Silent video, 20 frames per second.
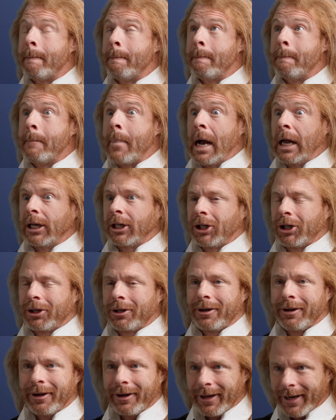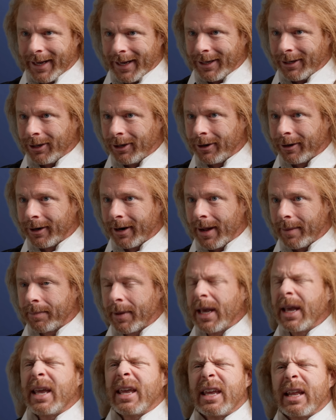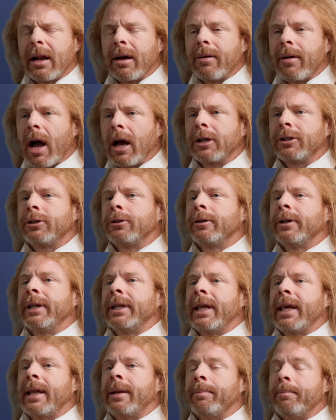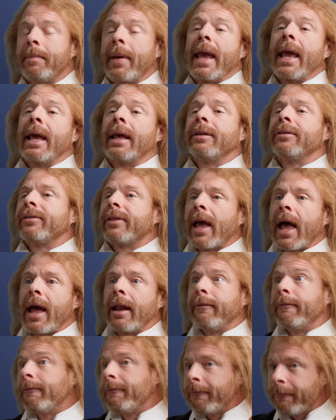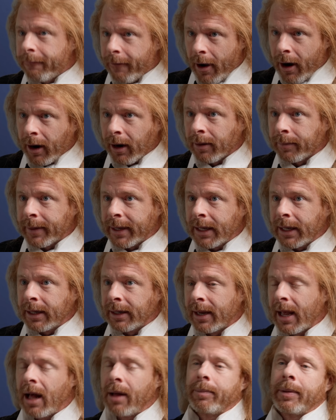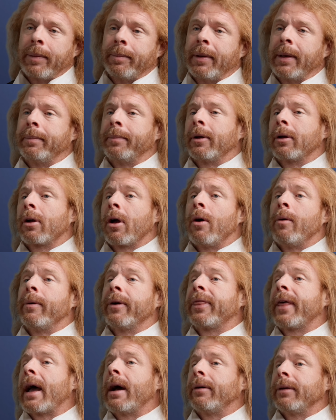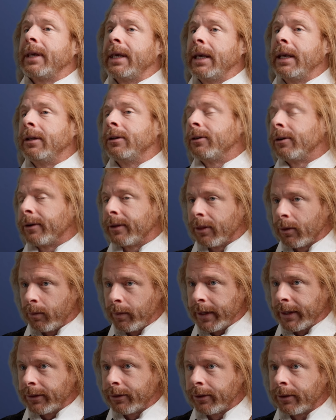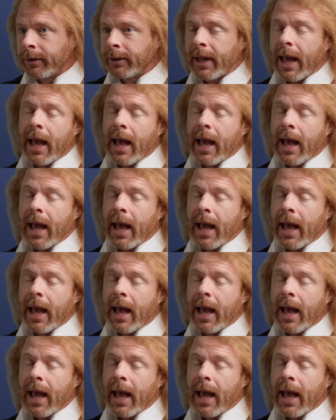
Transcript: much good in Europe. You know, ushering in bans on farming, helping people go without heat during the winter to